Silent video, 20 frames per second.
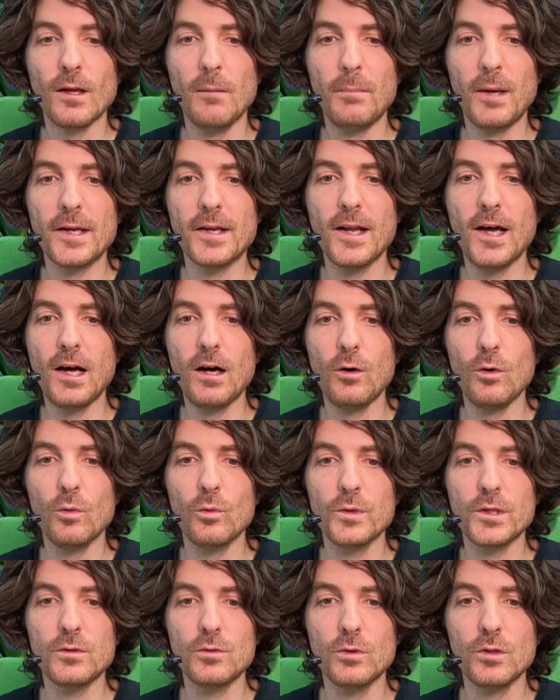But now
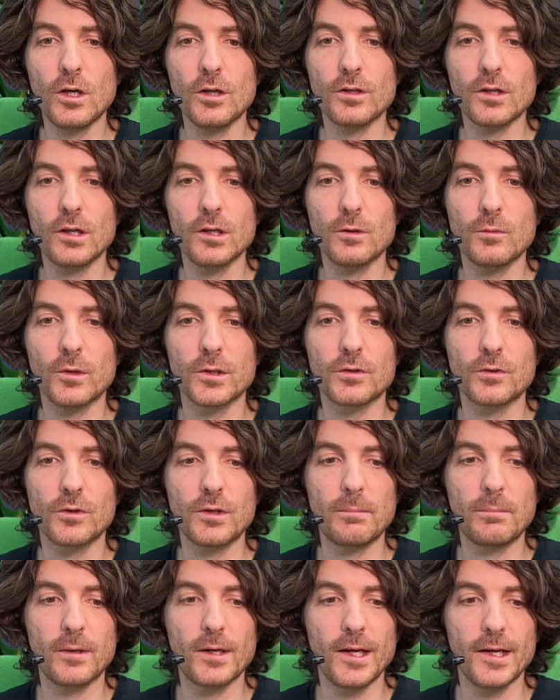we do not only want to
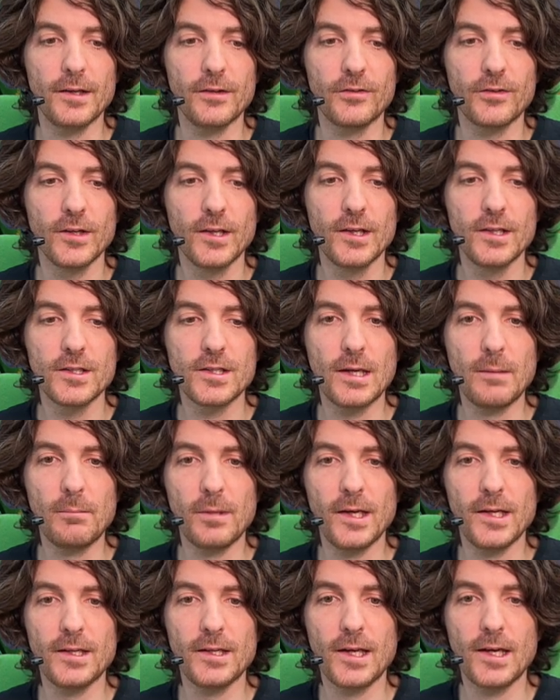replace
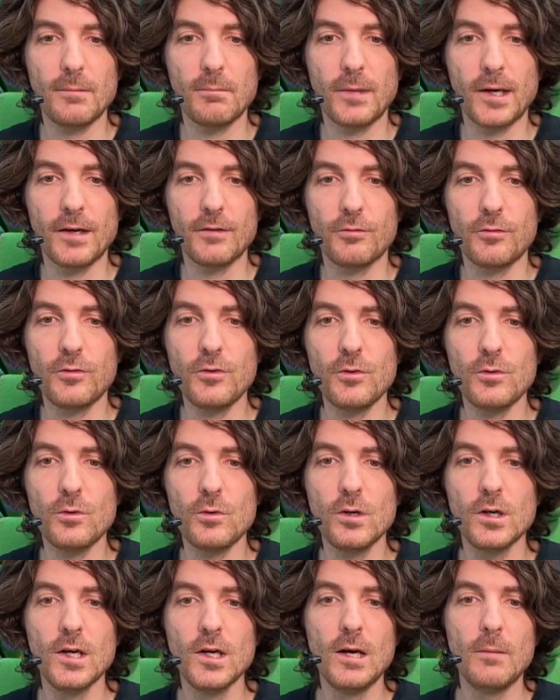template name by
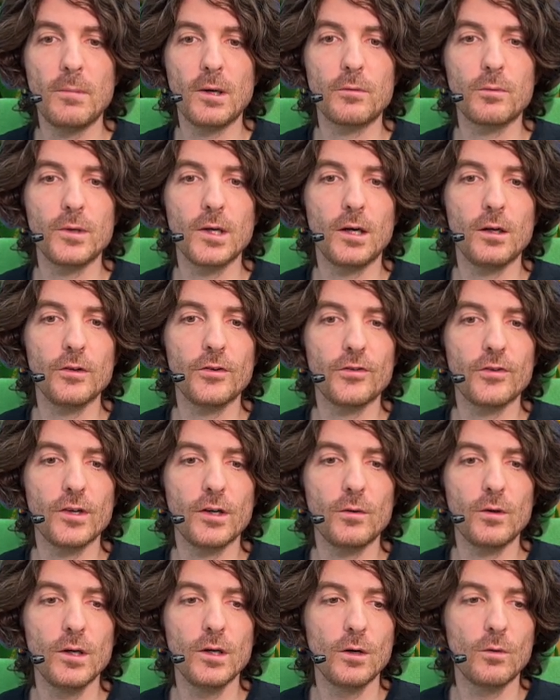foo, but we
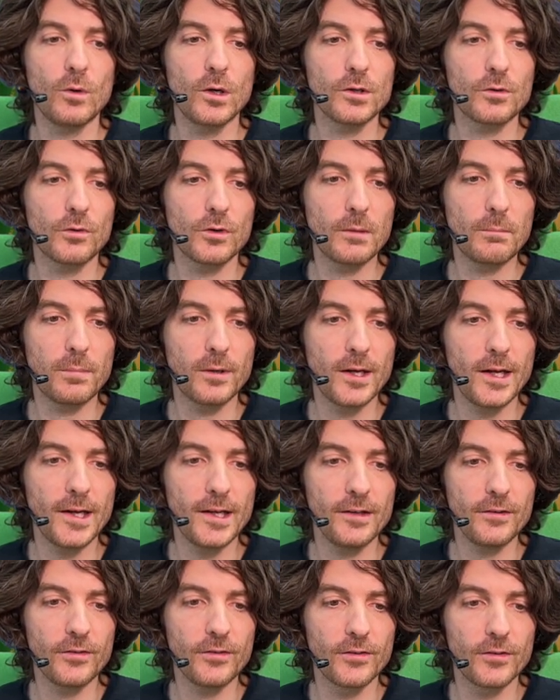also want to
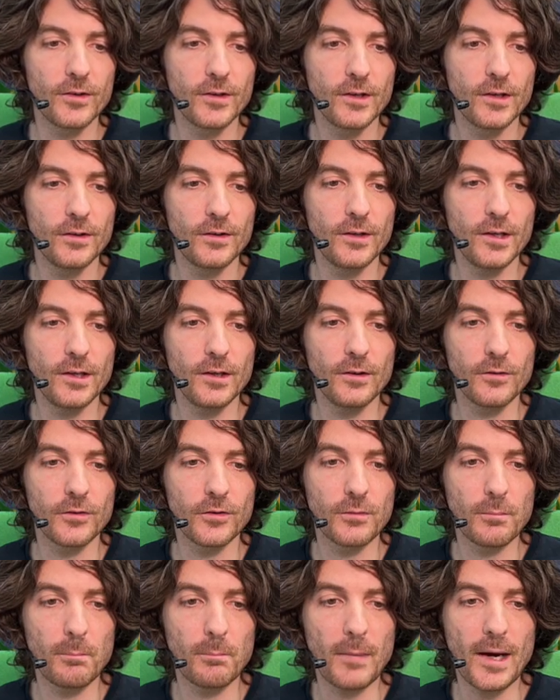replace
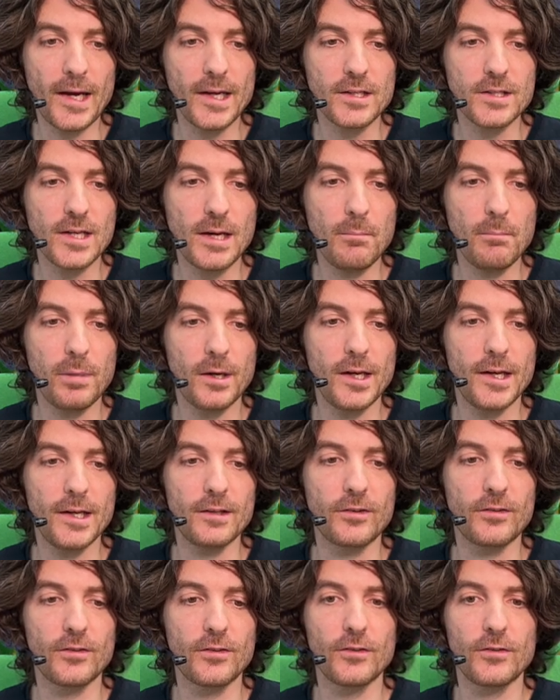this my
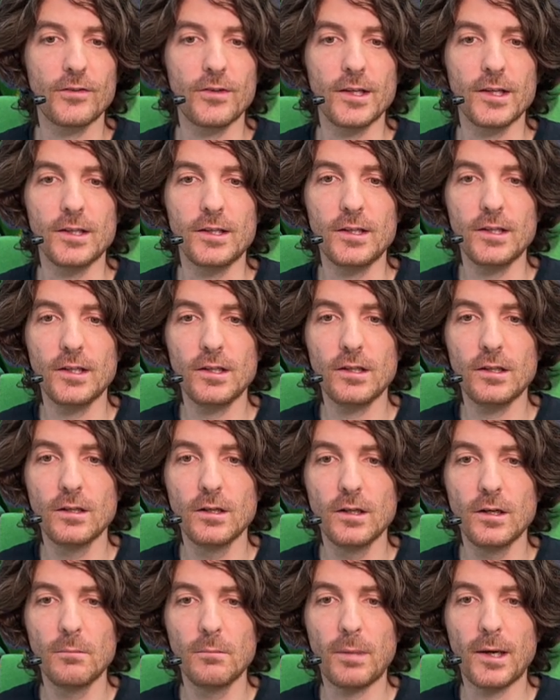templates thing here
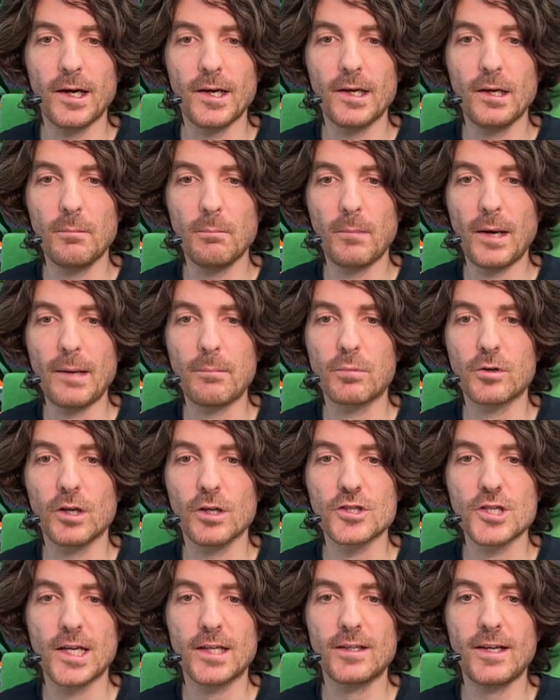by my
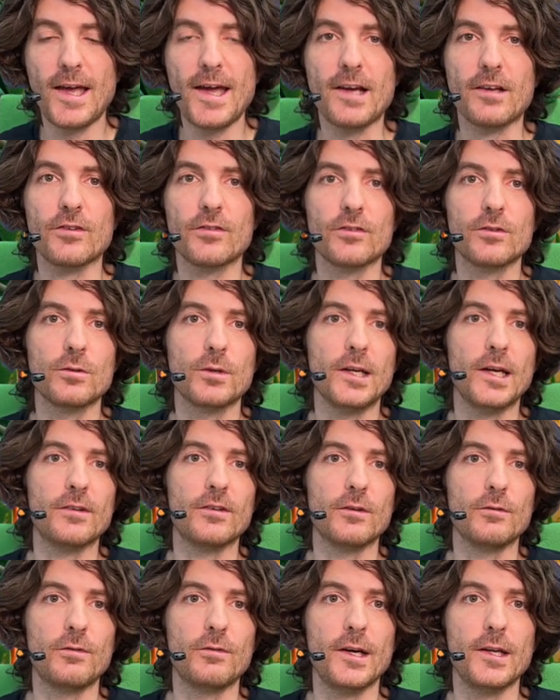project X to get
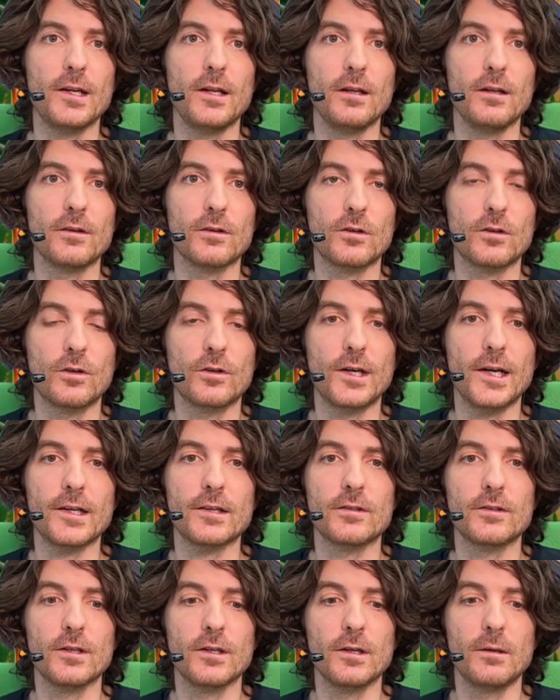the final
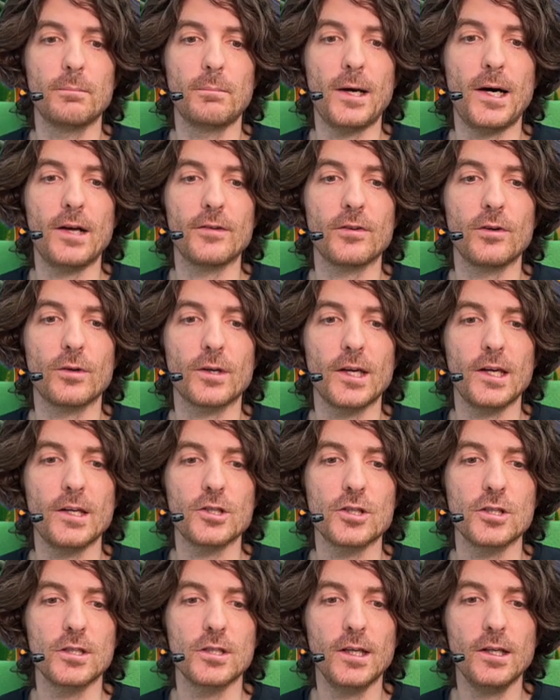correct path
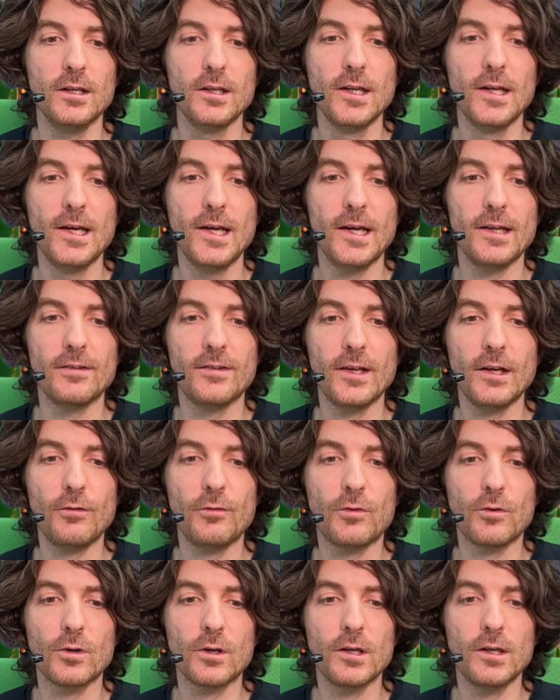location. Yeah, and
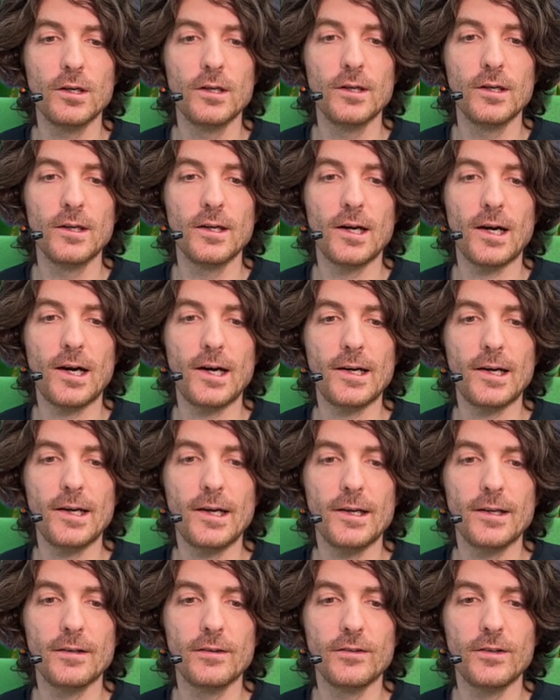therefore
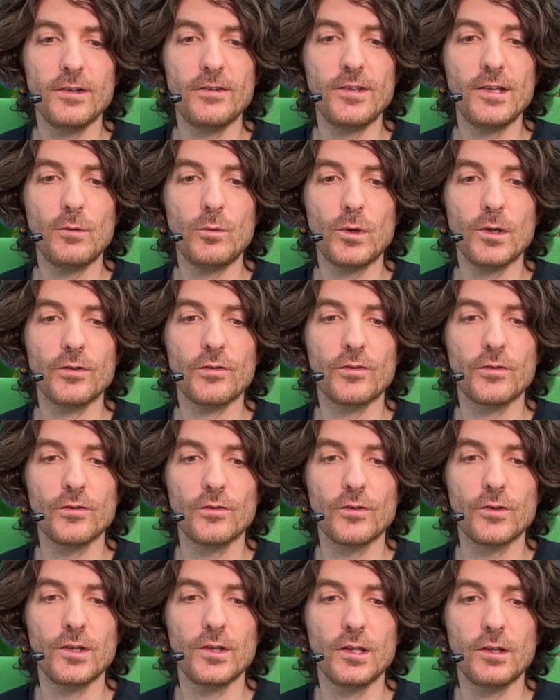this here was
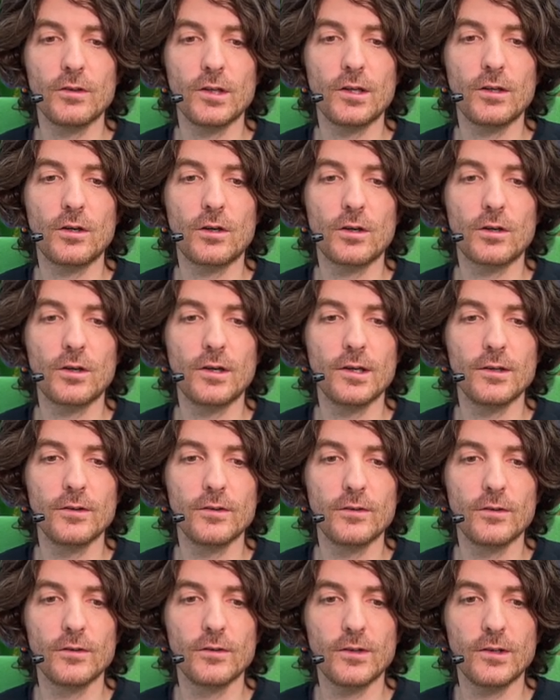
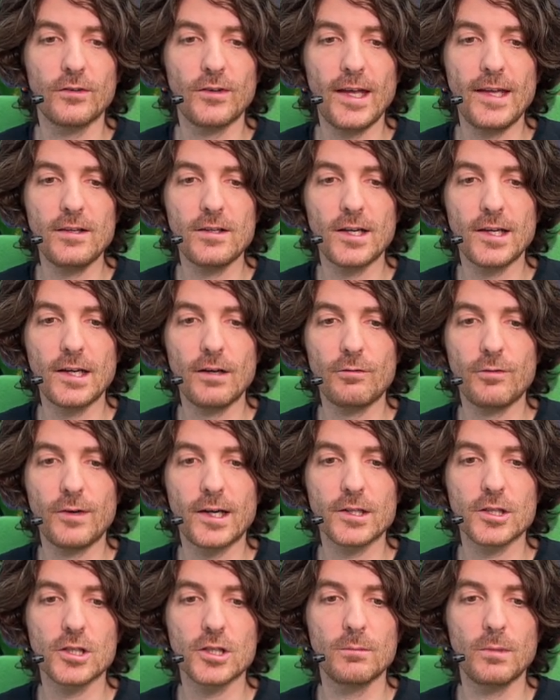this entire
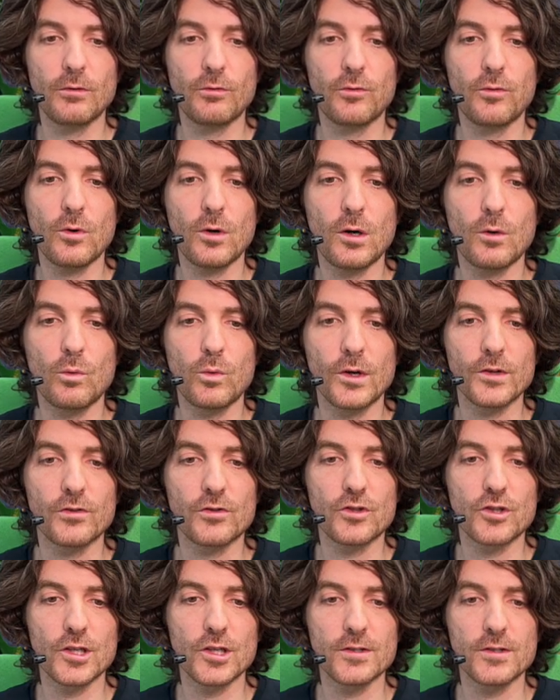function before was
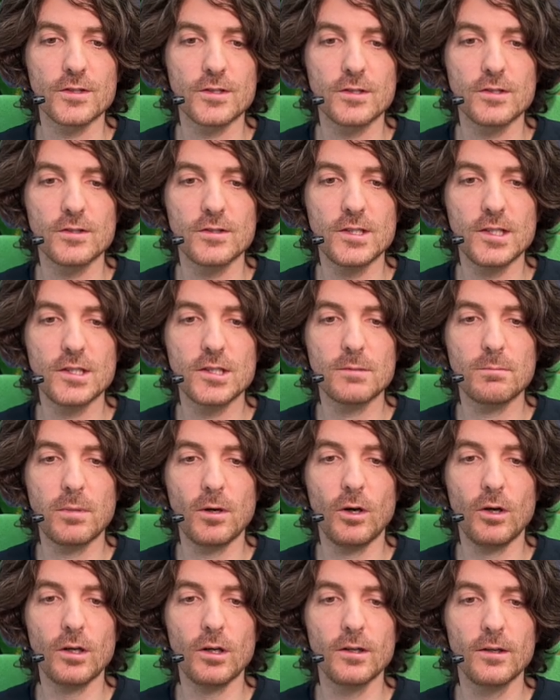just this
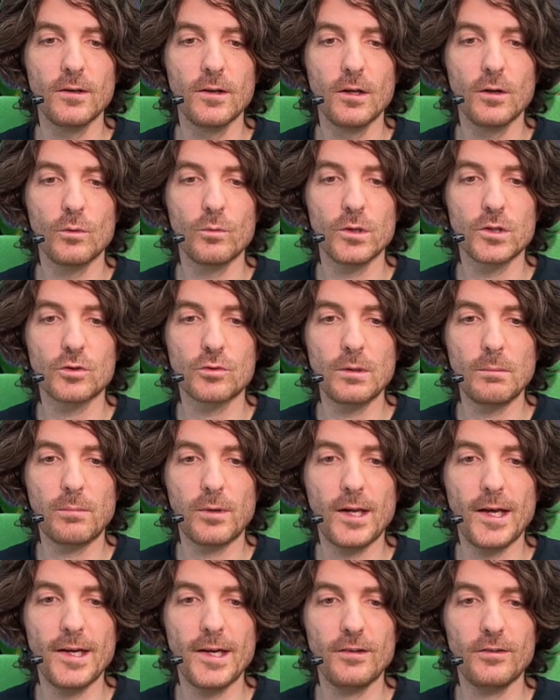block, which
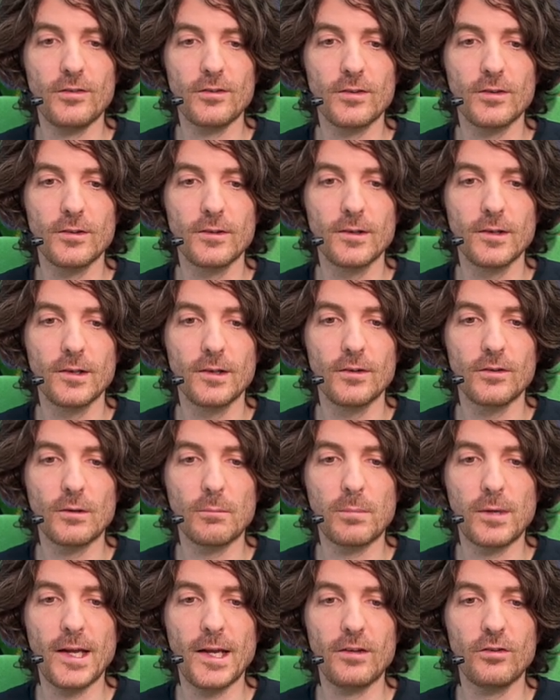replaced the
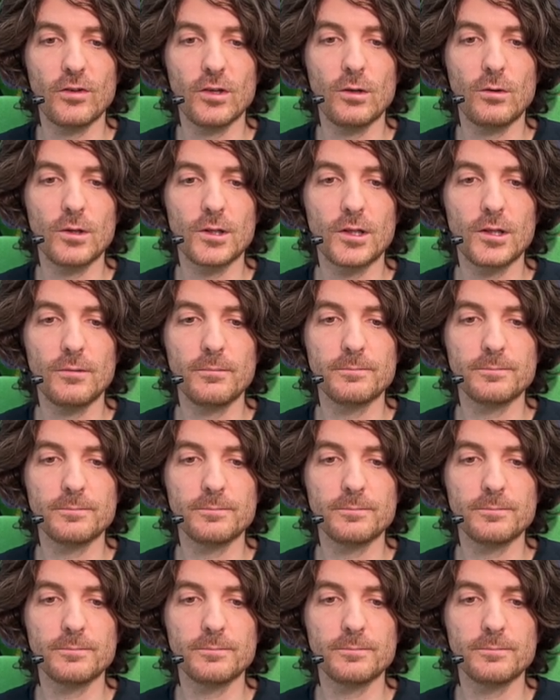placeholder